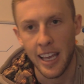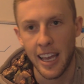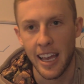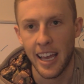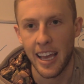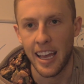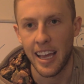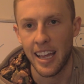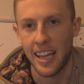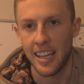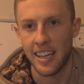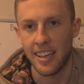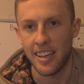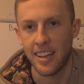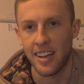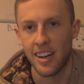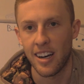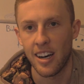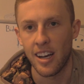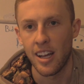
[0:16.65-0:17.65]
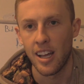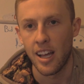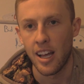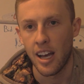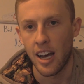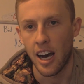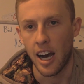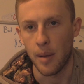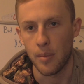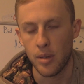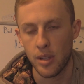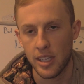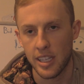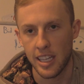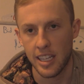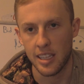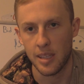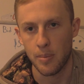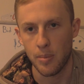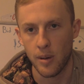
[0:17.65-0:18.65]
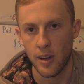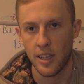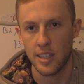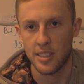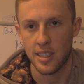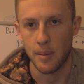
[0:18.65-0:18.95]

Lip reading: and I'm looking at the price.